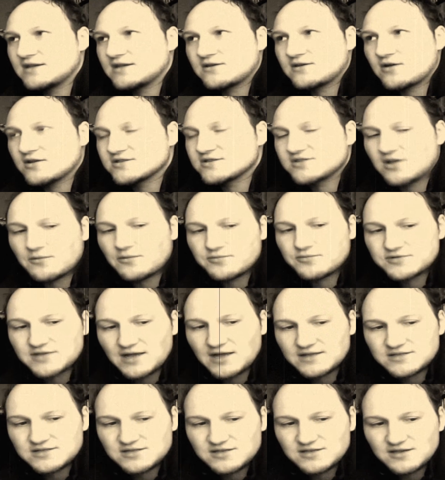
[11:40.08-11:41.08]
God's not
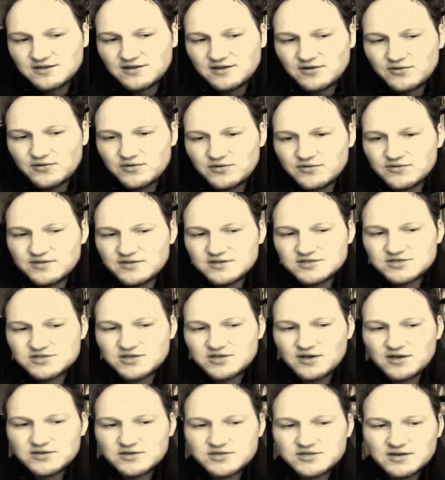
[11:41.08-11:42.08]
protecting you. You're in this
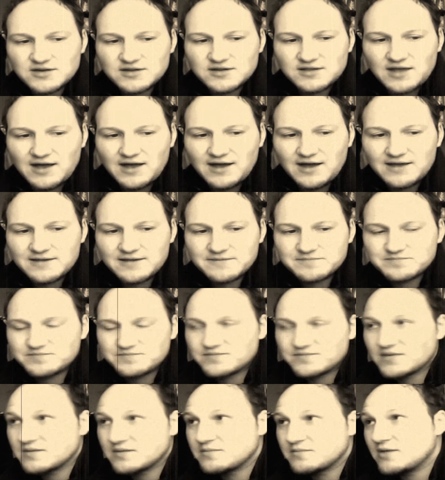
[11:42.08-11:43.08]
church, you're gonna die.
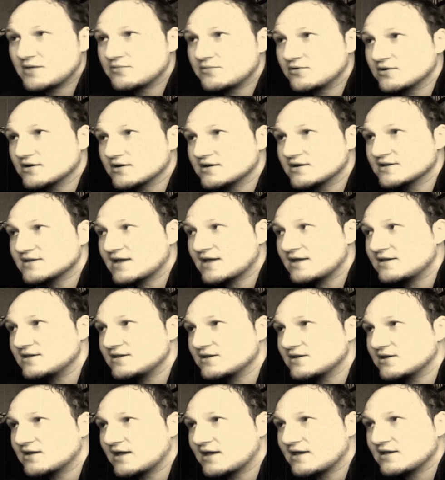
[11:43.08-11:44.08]
You're gonna get
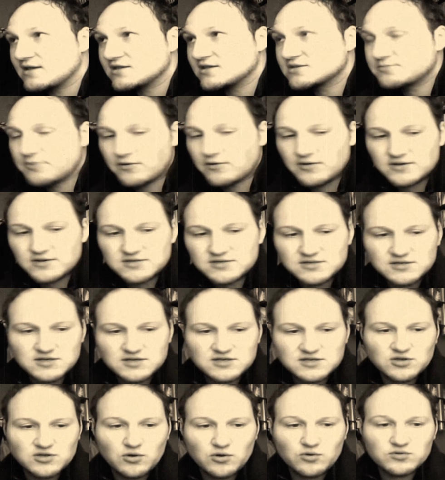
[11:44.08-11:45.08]
your spirits and
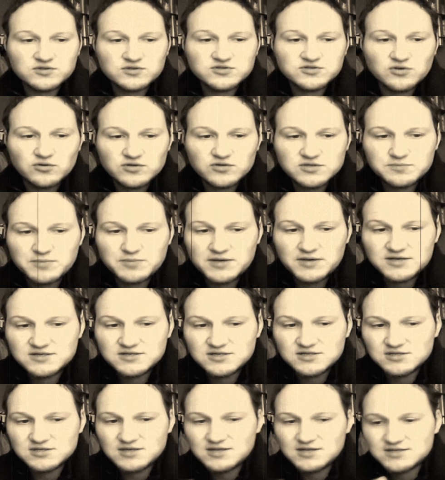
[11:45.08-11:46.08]
your soul torn to
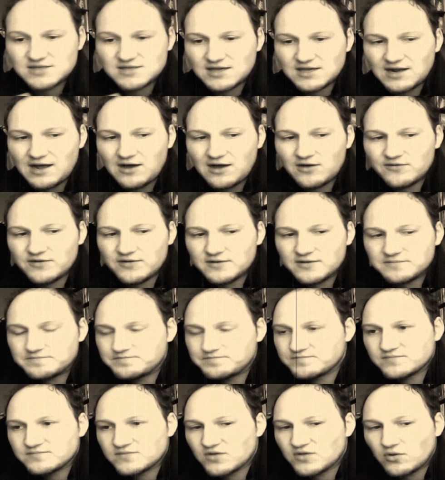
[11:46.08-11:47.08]
pieces. You need to get out of it.
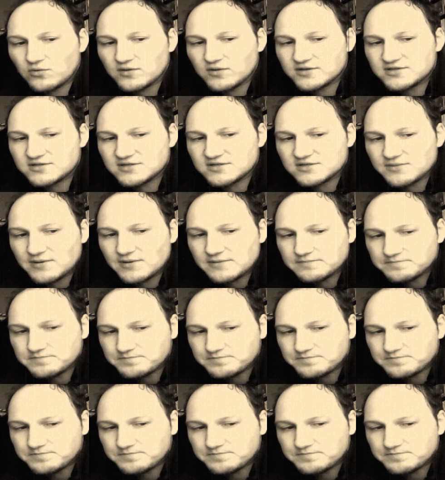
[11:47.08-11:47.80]
No, listen to me.